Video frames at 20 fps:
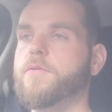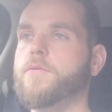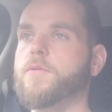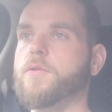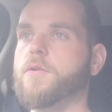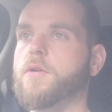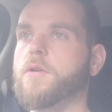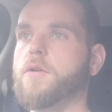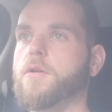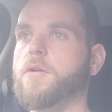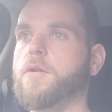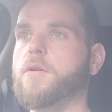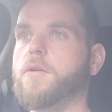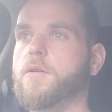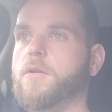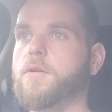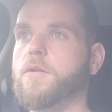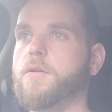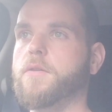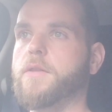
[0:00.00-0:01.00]
for
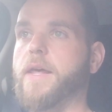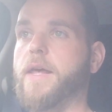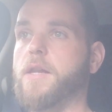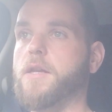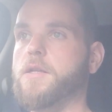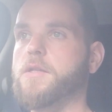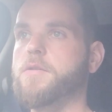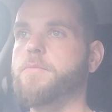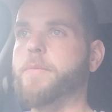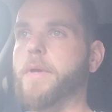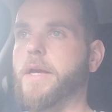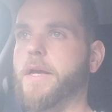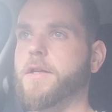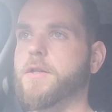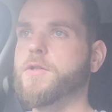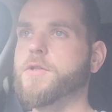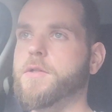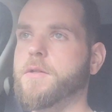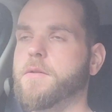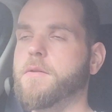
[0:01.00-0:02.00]
that
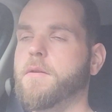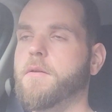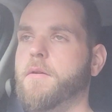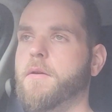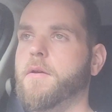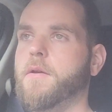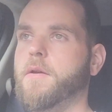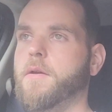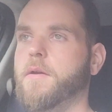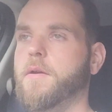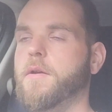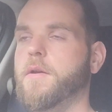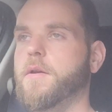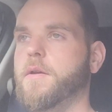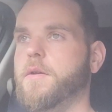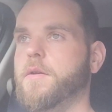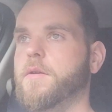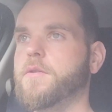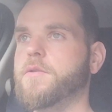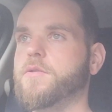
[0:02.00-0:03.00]
expansion.
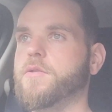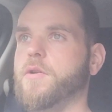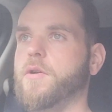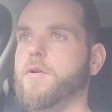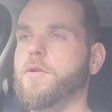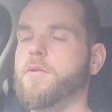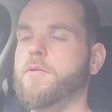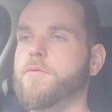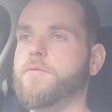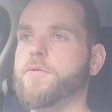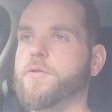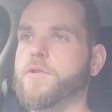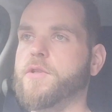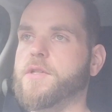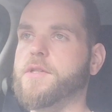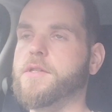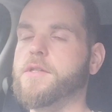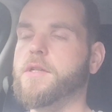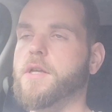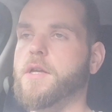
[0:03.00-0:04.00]
So for
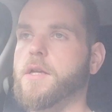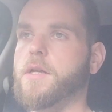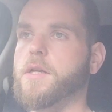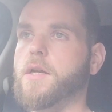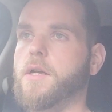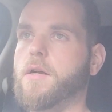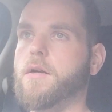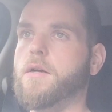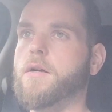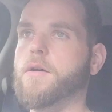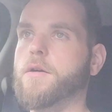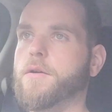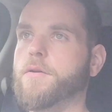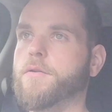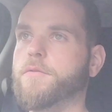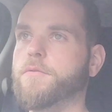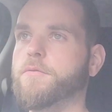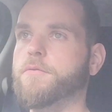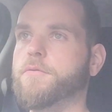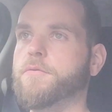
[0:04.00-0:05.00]
the sake
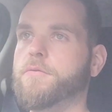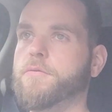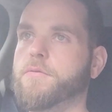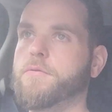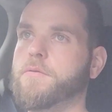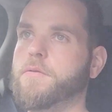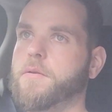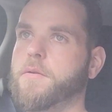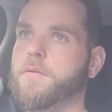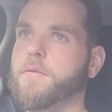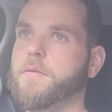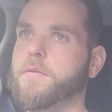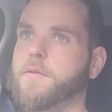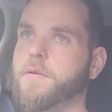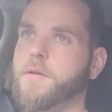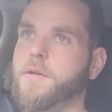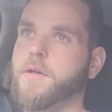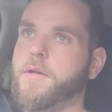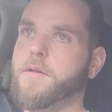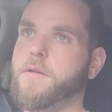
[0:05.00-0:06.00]
of
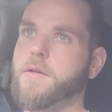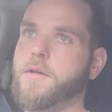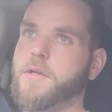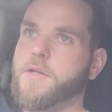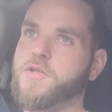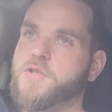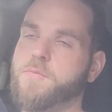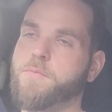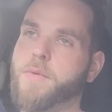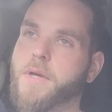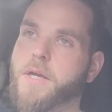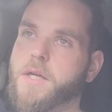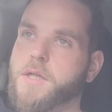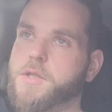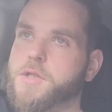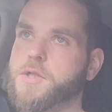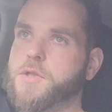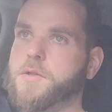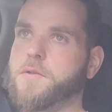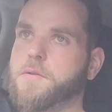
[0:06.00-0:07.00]

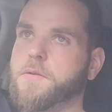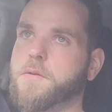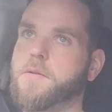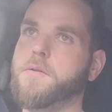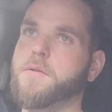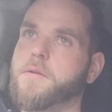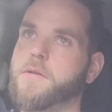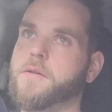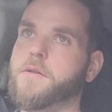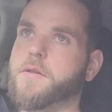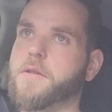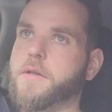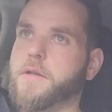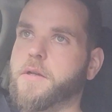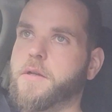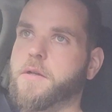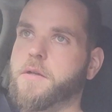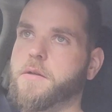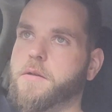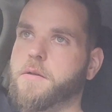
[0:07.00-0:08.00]
expansion, I
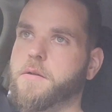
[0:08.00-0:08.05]
think